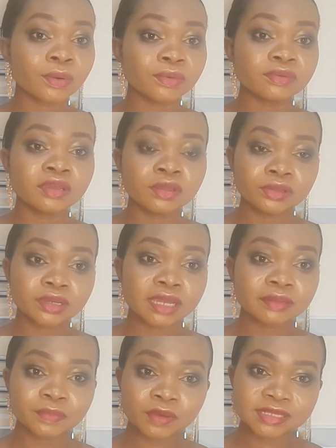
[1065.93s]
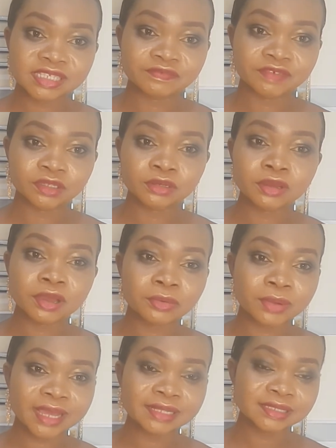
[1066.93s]
You can pause the video and
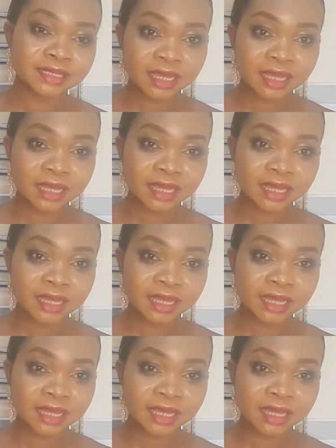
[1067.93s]
write